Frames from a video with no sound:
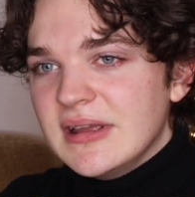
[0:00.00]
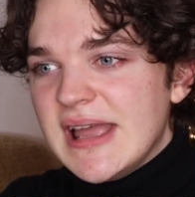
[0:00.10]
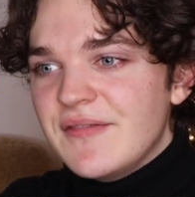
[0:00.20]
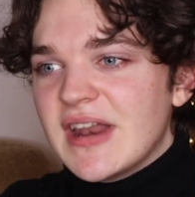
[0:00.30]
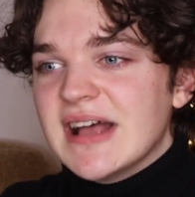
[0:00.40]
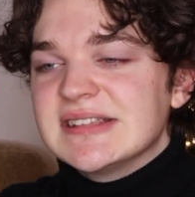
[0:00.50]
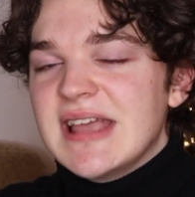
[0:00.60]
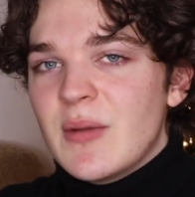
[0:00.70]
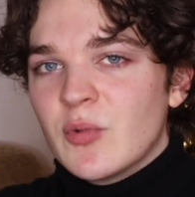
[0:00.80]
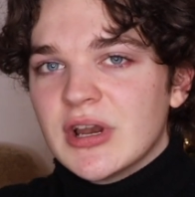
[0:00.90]
if it has the
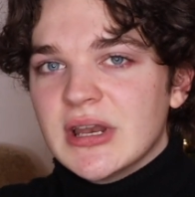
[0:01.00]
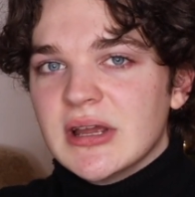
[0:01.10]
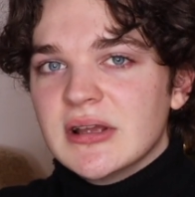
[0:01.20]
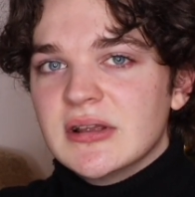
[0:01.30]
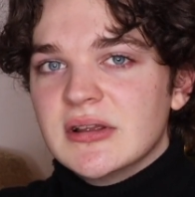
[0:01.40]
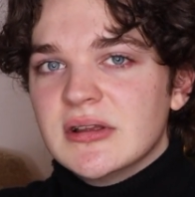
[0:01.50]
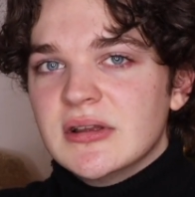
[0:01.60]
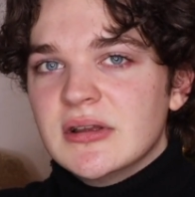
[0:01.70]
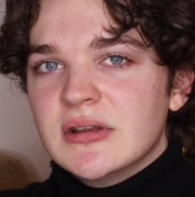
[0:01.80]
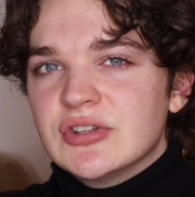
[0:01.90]
M word in it.
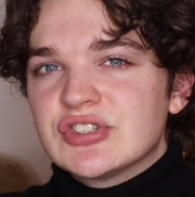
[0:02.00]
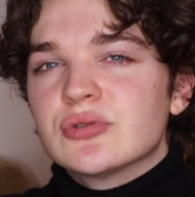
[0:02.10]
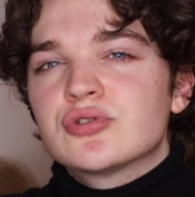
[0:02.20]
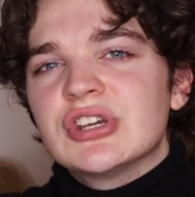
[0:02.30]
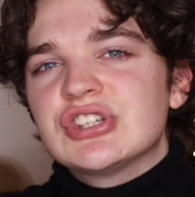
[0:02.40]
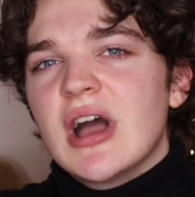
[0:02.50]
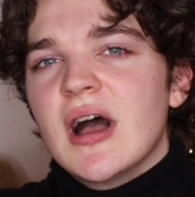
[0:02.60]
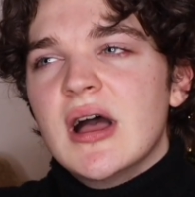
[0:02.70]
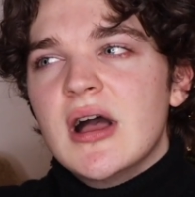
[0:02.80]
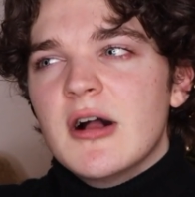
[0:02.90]
So,
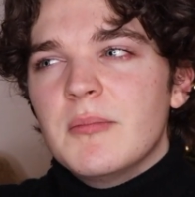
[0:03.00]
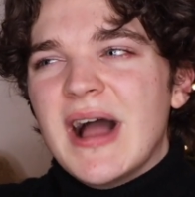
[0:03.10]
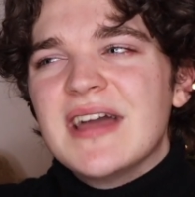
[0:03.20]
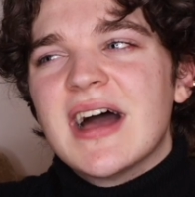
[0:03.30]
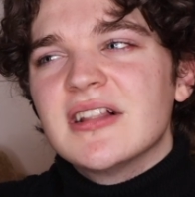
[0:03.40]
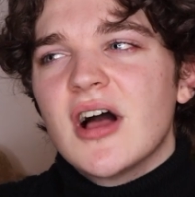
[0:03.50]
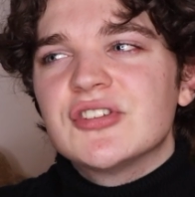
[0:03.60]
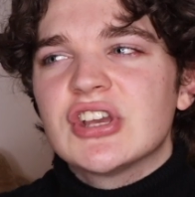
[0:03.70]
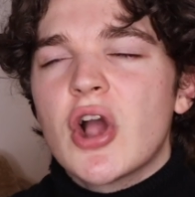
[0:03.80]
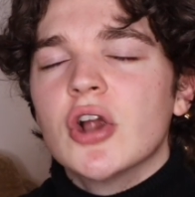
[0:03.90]
Trisha, by that
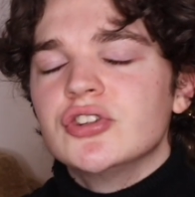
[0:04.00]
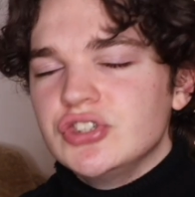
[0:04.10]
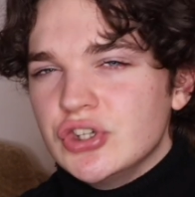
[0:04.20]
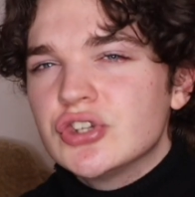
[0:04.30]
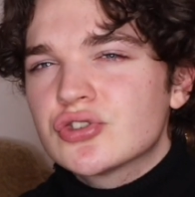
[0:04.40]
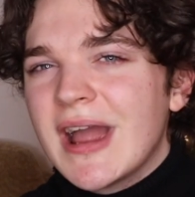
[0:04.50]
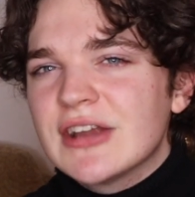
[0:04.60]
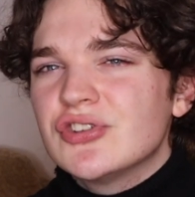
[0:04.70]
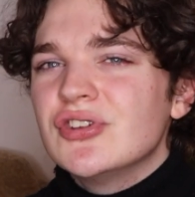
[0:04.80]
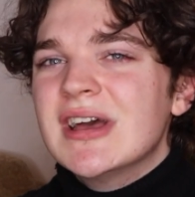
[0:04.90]
logic, aren't you trying
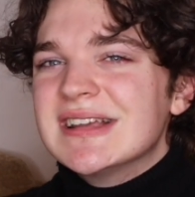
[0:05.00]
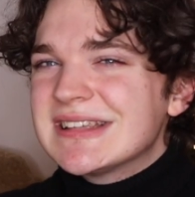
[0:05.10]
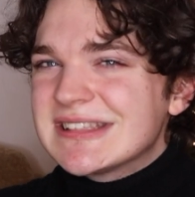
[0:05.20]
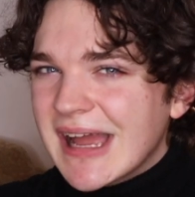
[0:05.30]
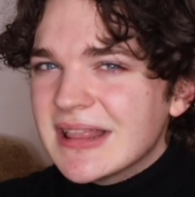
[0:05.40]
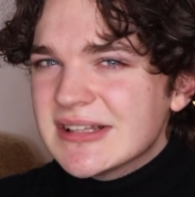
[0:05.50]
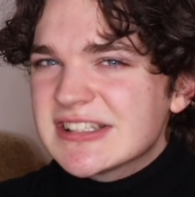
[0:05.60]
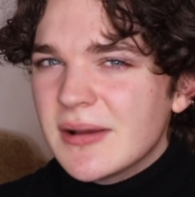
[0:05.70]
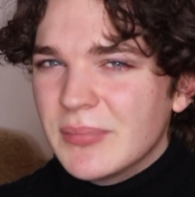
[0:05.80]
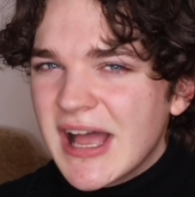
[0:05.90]
to silence
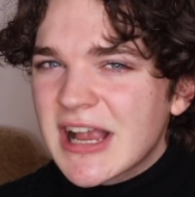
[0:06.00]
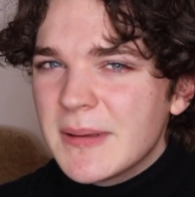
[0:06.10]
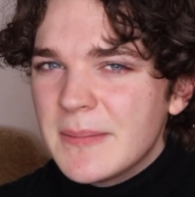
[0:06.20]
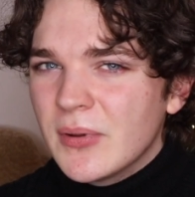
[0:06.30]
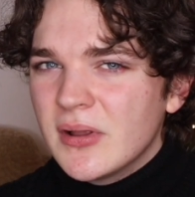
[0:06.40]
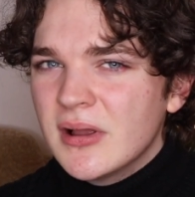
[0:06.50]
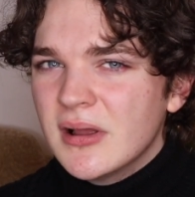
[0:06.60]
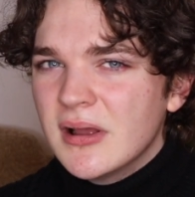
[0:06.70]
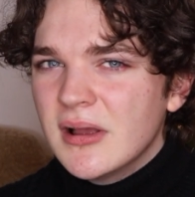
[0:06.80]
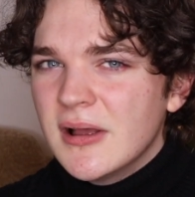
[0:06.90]
black people
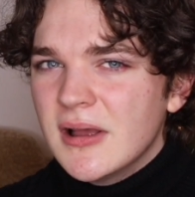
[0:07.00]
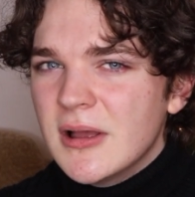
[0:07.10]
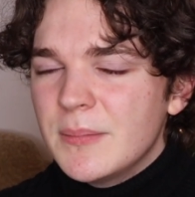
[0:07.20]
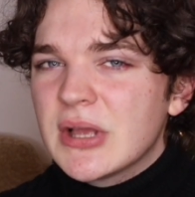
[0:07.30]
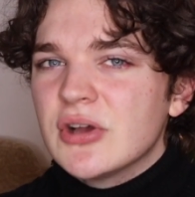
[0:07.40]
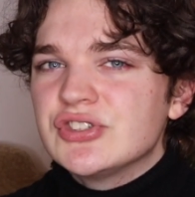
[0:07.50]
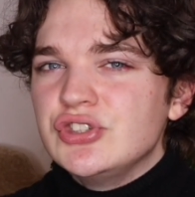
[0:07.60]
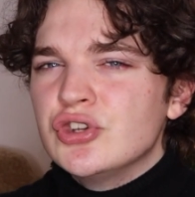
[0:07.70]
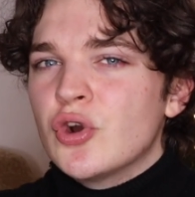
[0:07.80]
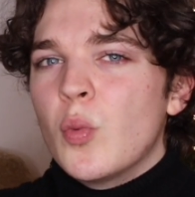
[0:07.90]
because
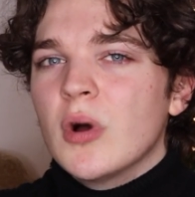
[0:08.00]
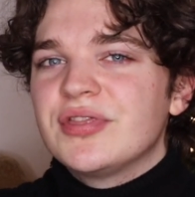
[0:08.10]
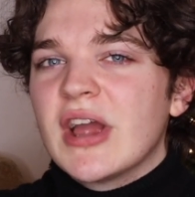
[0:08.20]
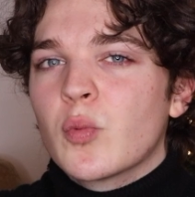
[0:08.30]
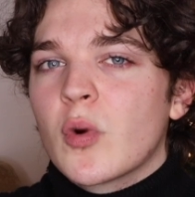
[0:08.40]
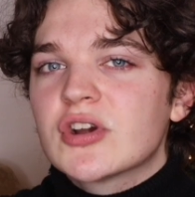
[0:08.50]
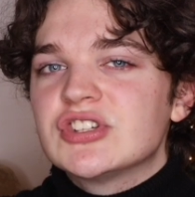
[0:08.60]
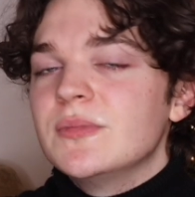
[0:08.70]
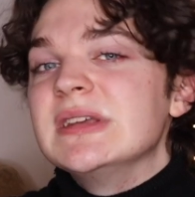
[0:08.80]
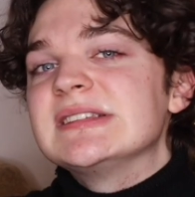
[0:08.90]
you don't want their work
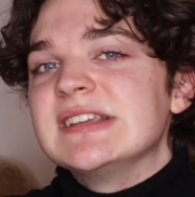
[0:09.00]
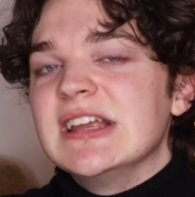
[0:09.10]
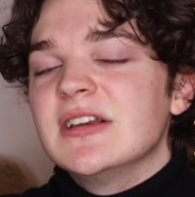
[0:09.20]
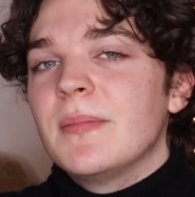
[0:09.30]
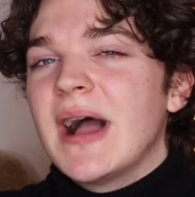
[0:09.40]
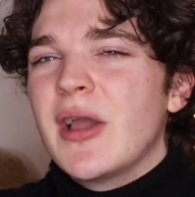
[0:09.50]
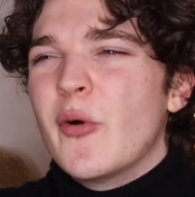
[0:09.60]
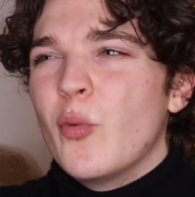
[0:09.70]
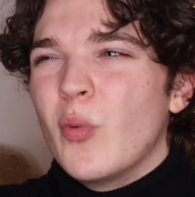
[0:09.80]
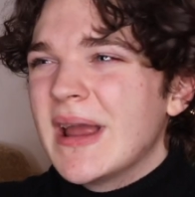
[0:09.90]
to be seen by
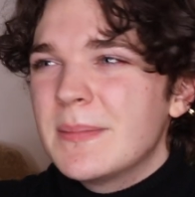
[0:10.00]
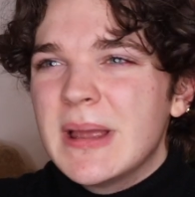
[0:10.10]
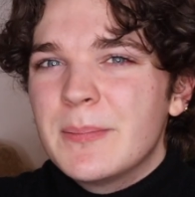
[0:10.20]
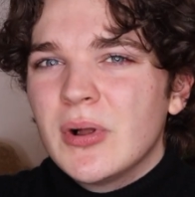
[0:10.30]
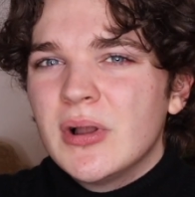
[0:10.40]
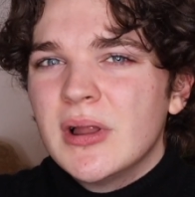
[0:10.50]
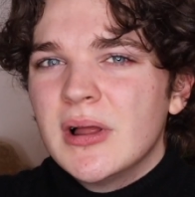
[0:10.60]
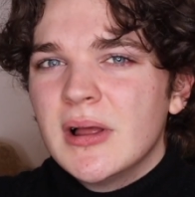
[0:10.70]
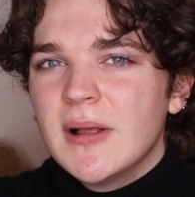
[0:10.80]
white people?